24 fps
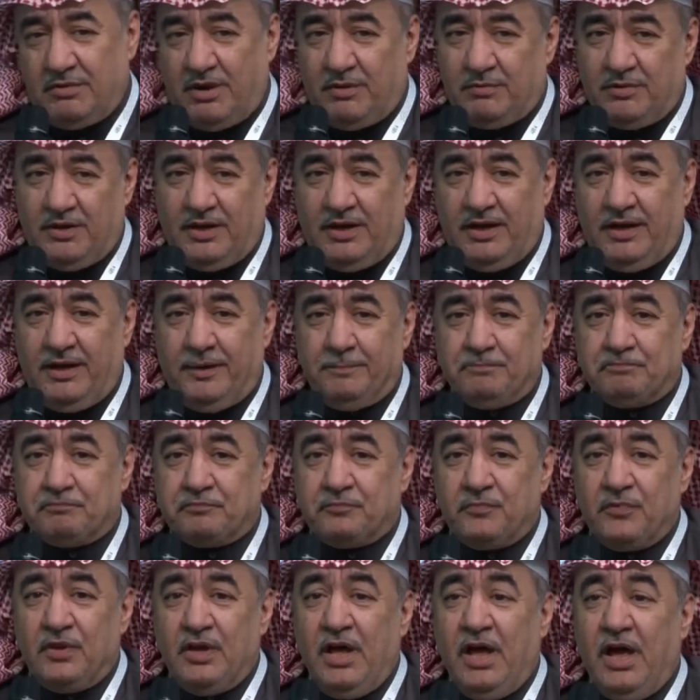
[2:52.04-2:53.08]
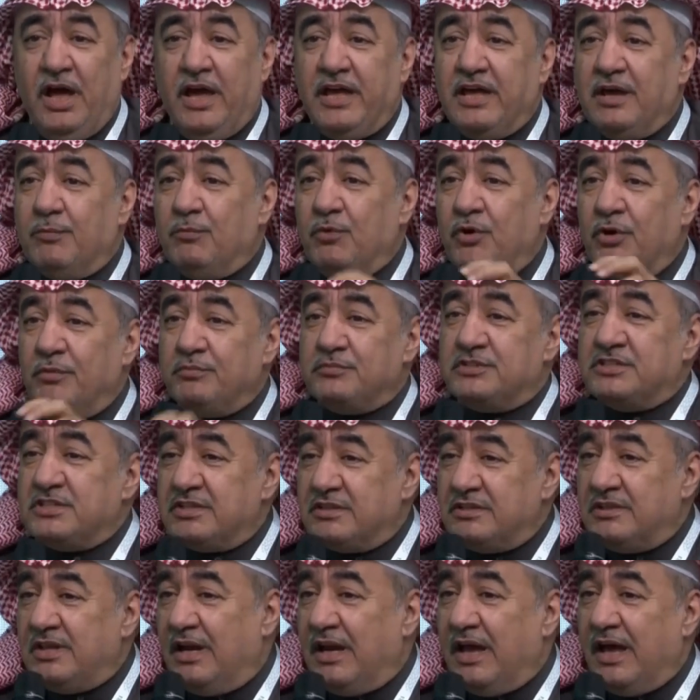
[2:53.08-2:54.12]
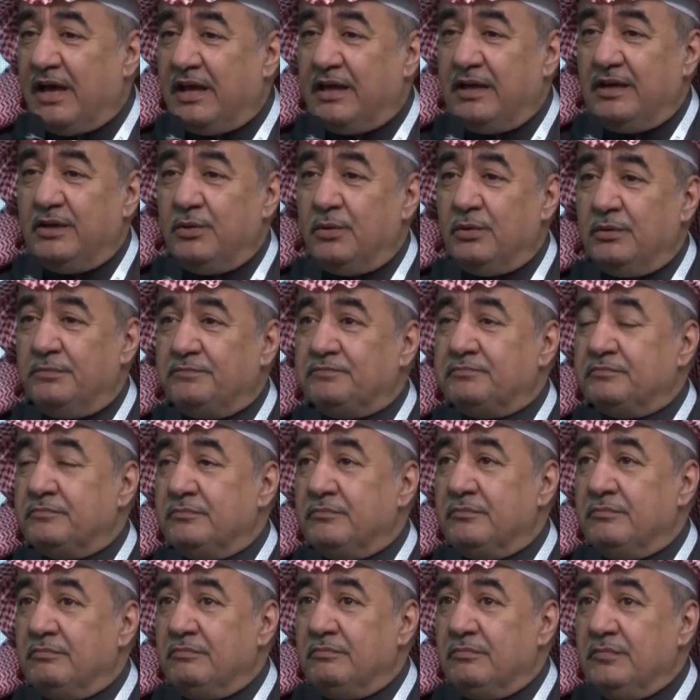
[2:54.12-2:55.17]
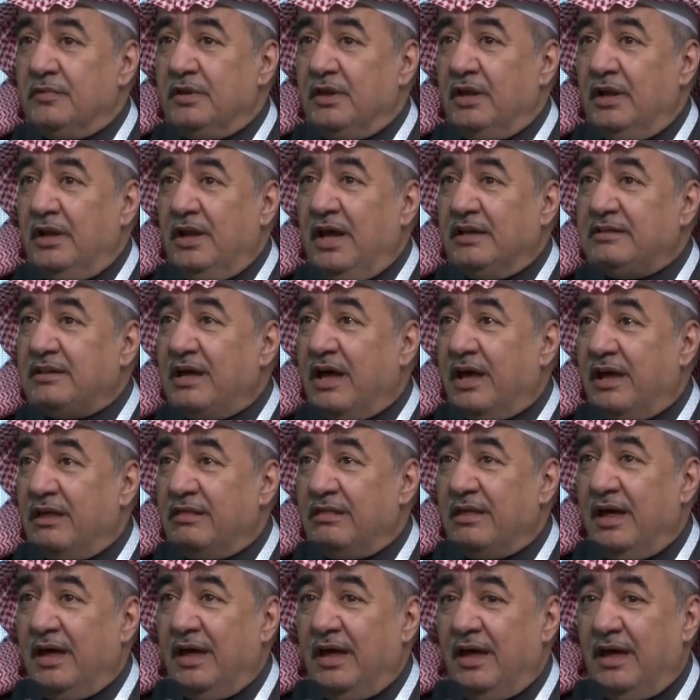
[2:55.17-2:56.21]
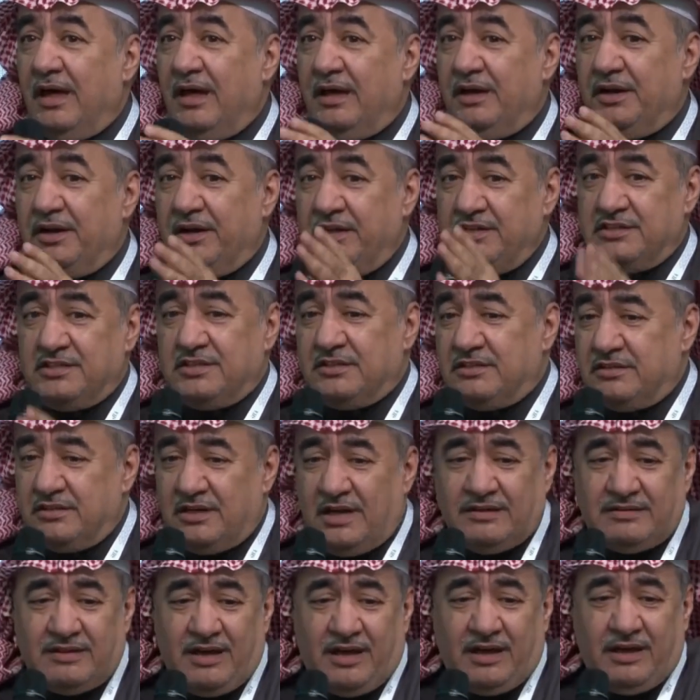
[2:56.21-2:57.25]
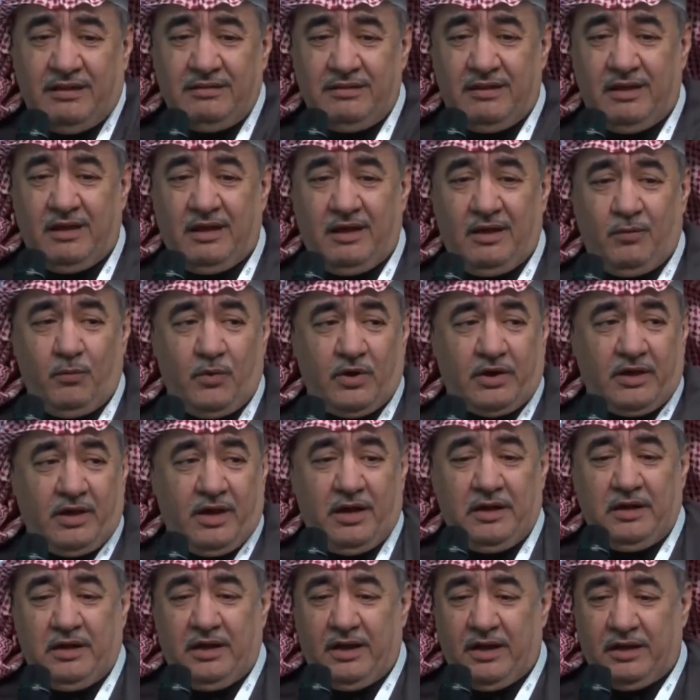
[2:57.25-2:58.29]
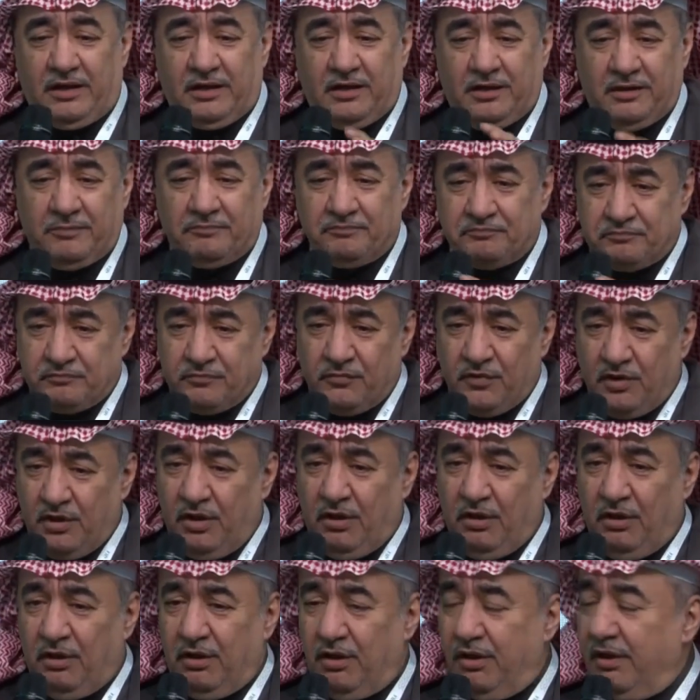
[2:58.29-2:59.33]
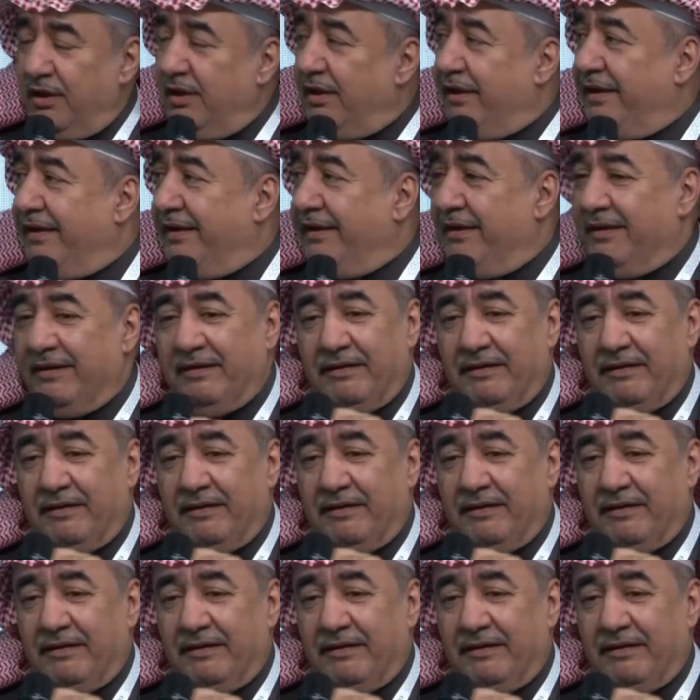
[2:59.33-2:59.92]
with the social media. It's highly important, but you don't take it as a rigid thing.